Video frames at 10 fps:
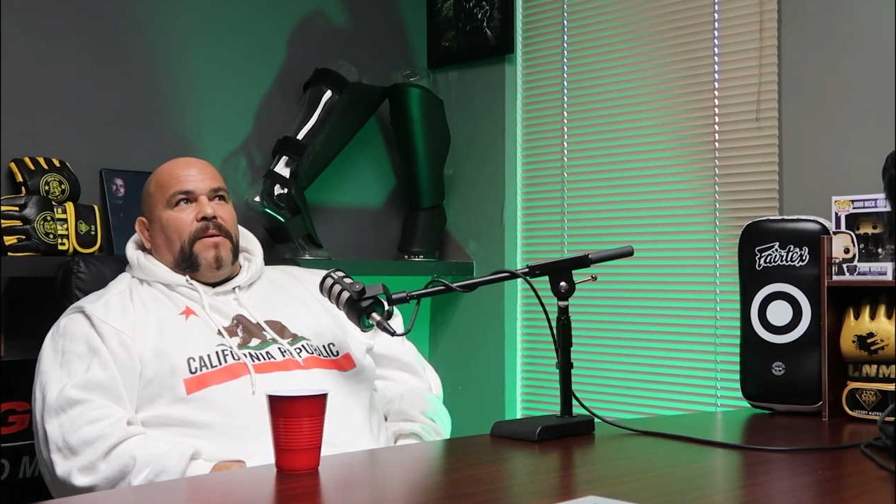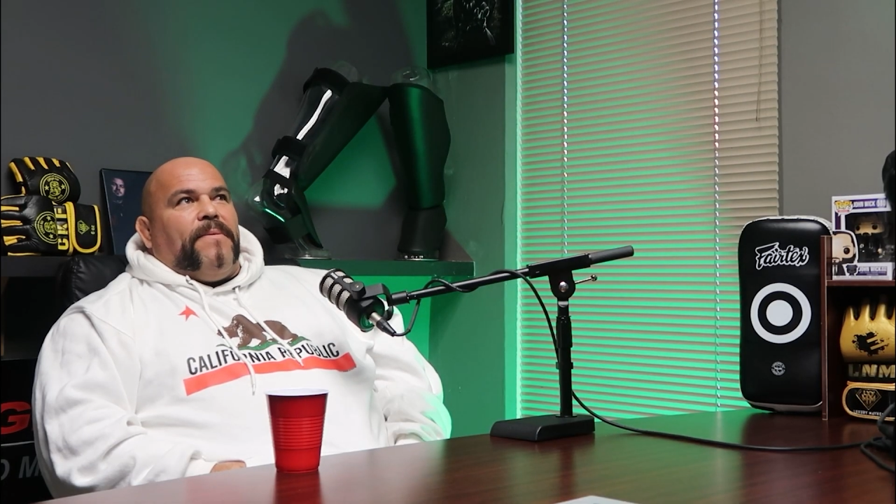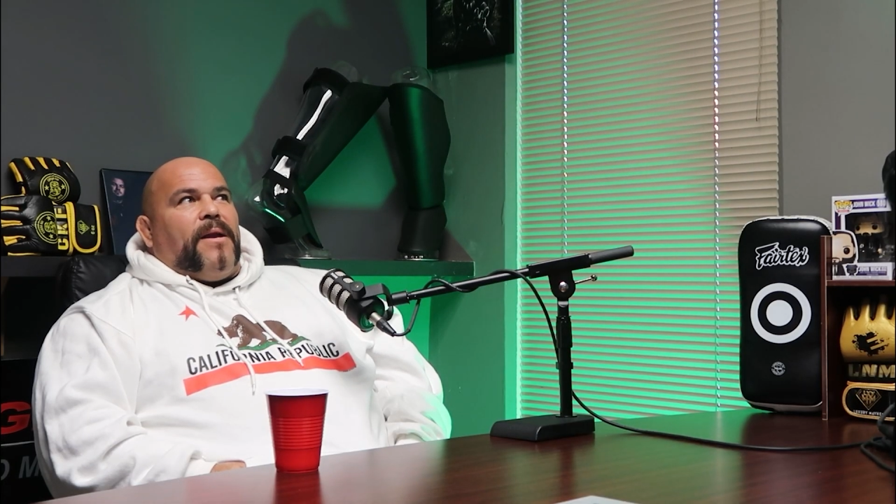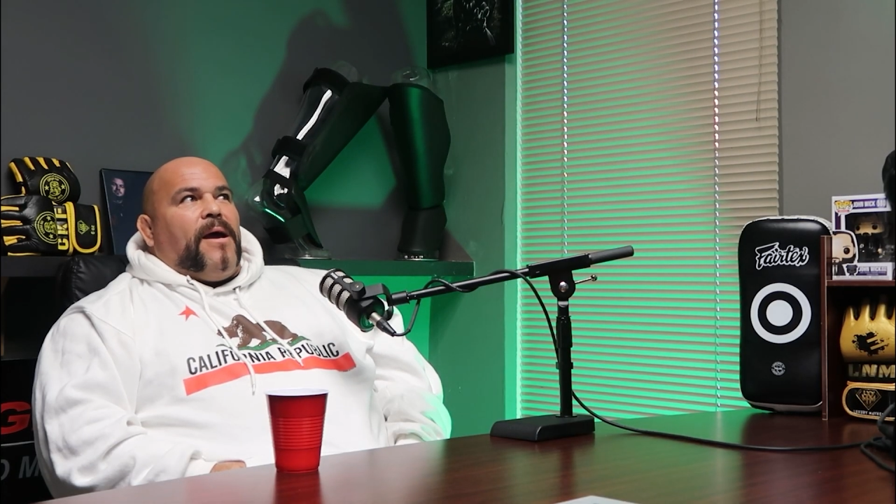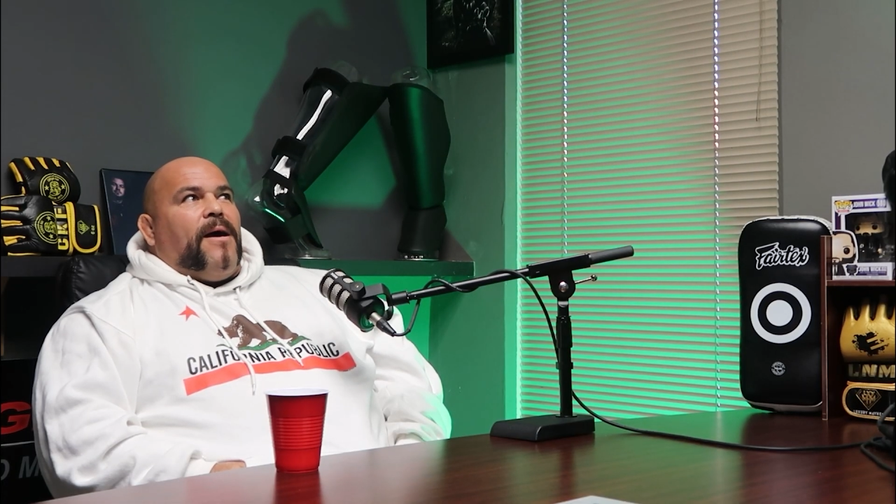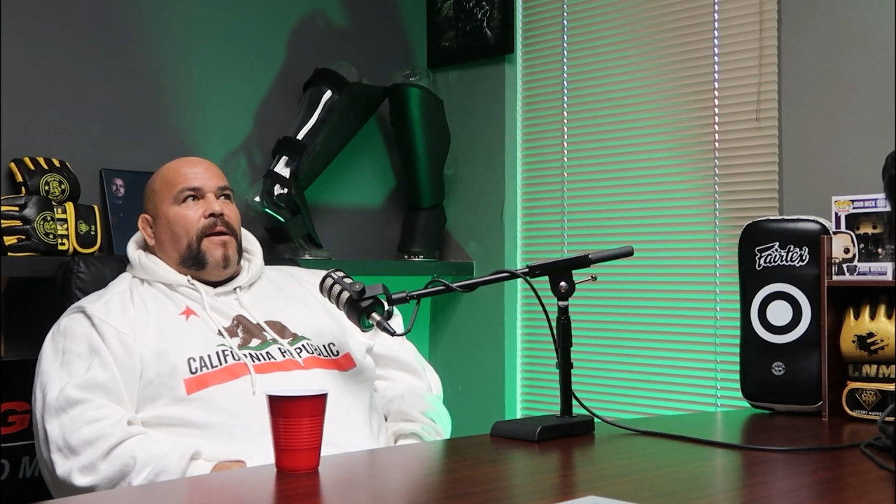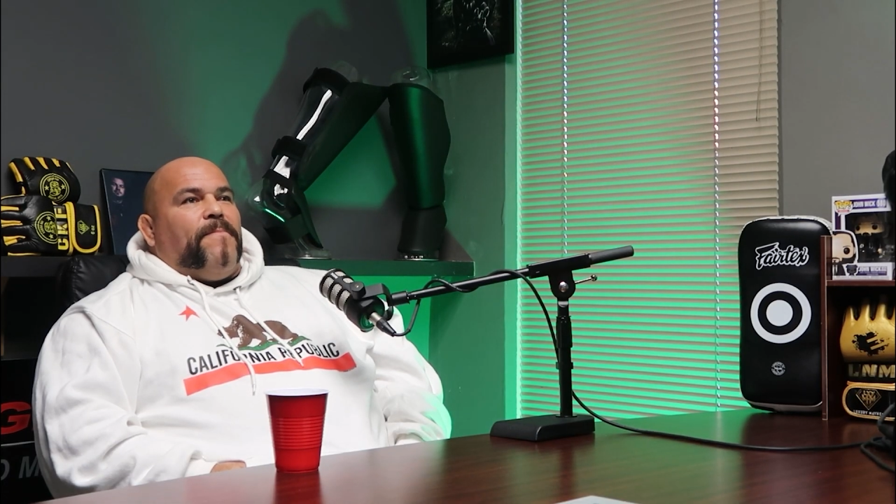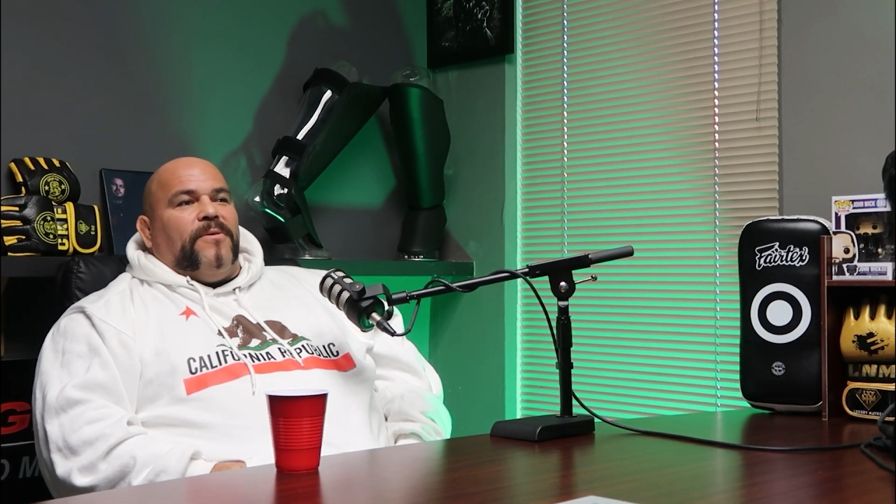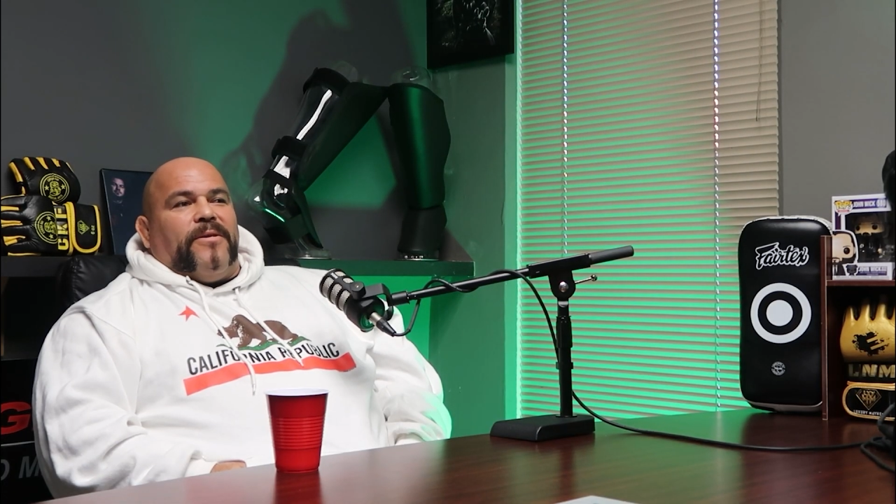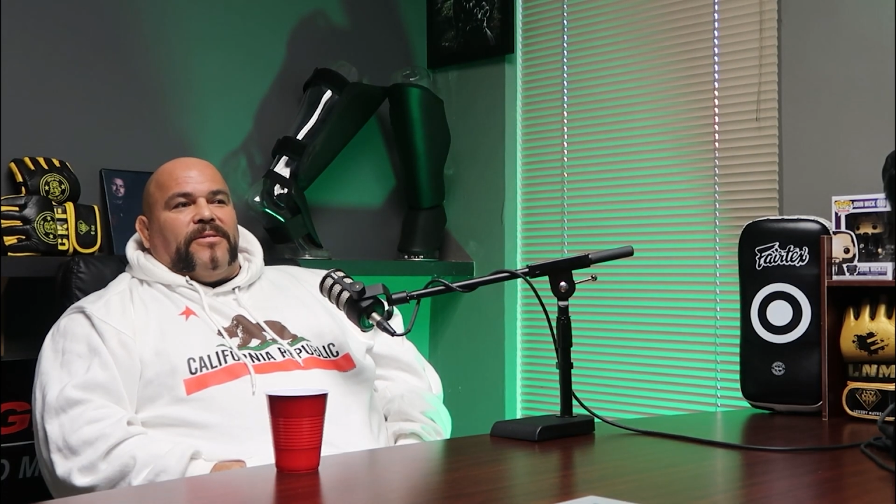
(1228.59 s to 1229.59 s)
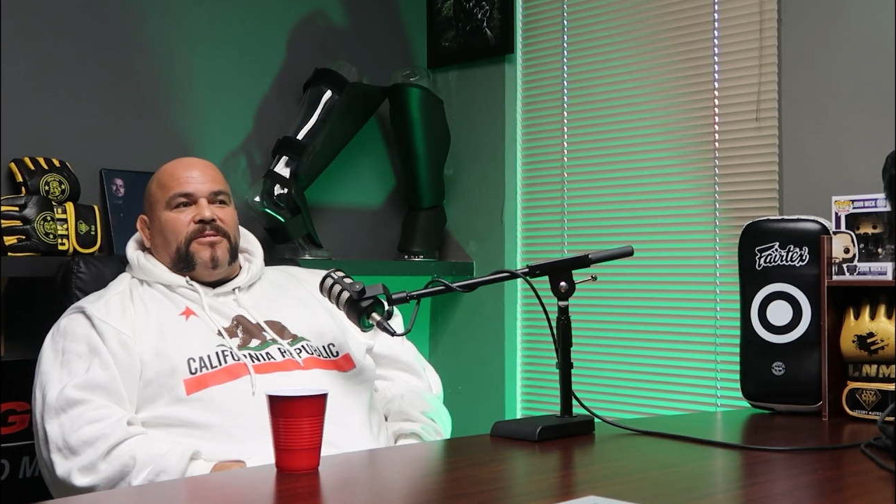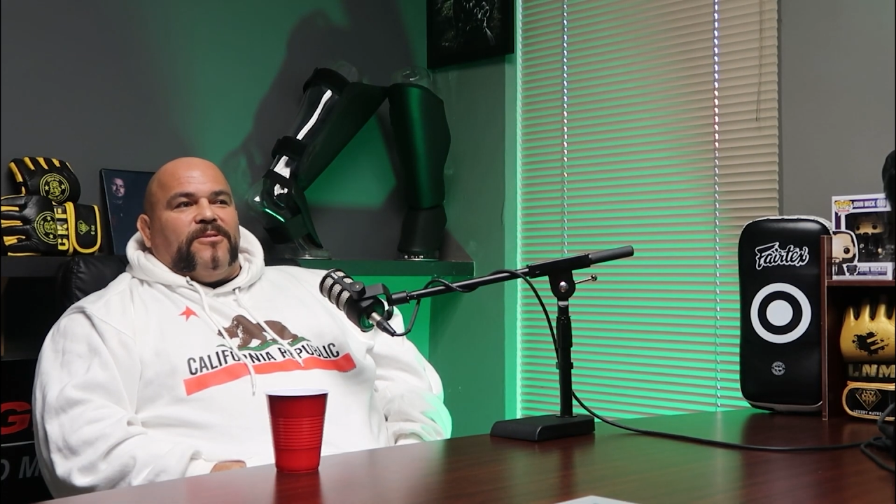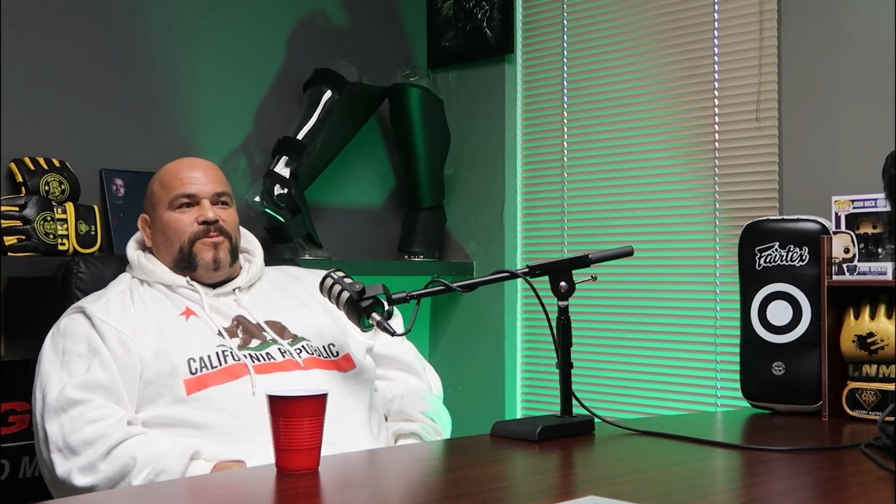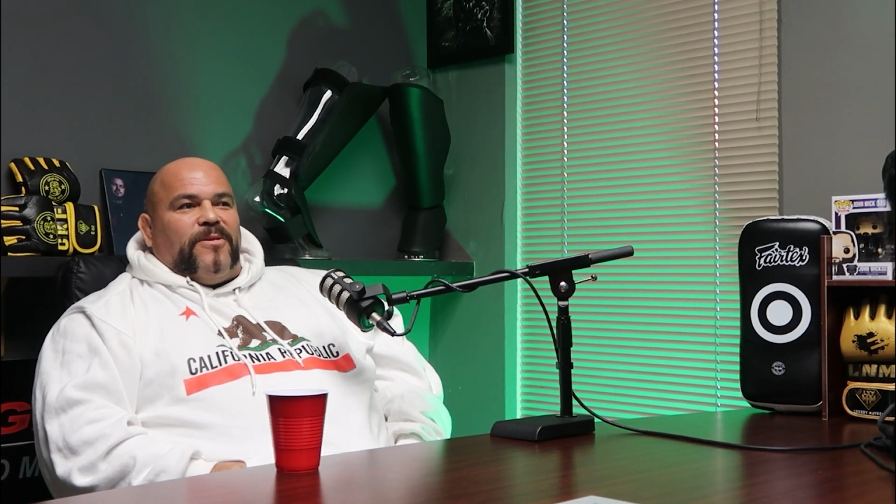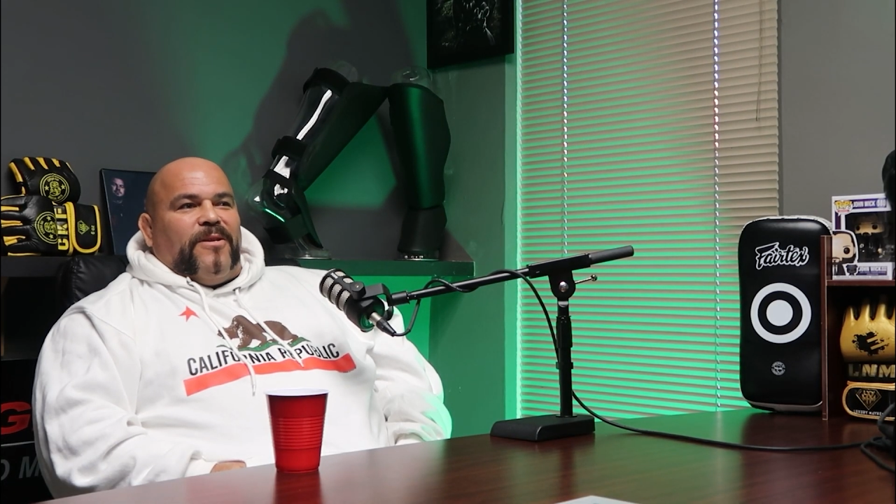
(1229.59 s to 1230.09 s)
But I got bullied
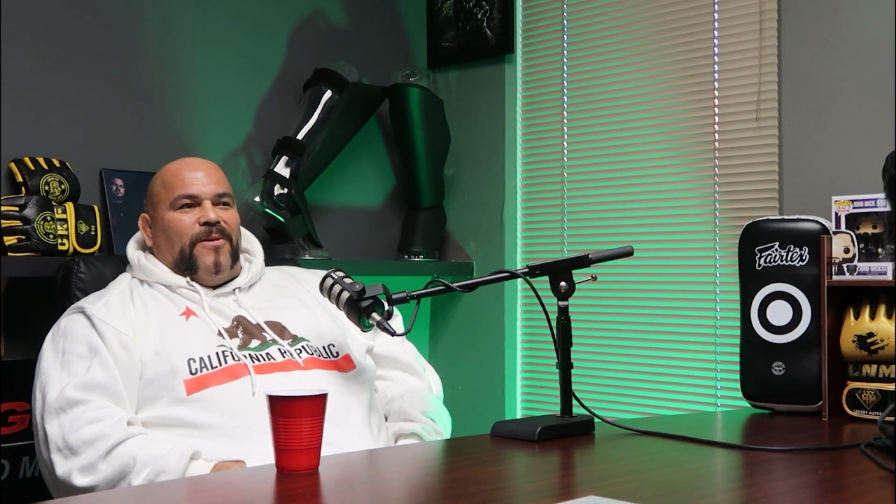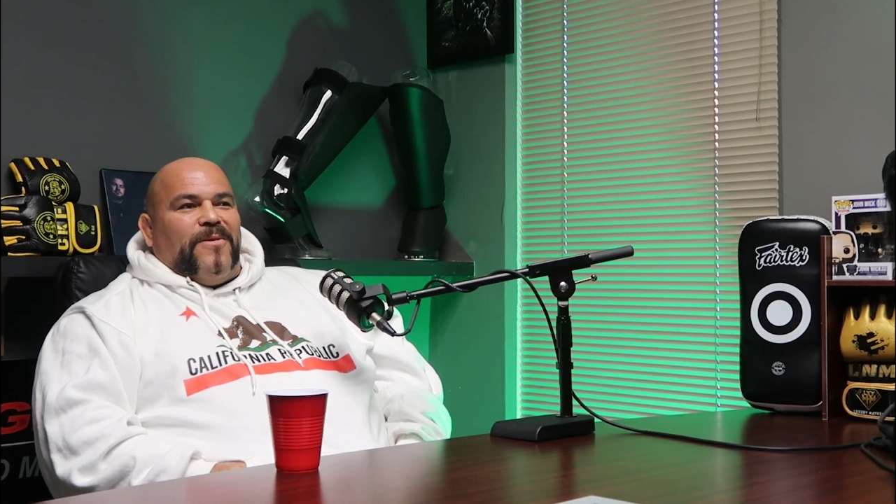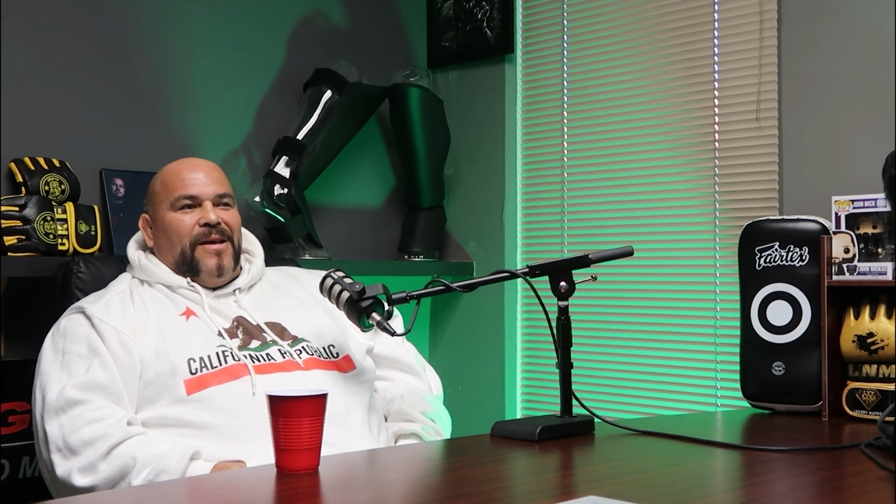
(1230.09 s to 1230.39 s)
too, you know?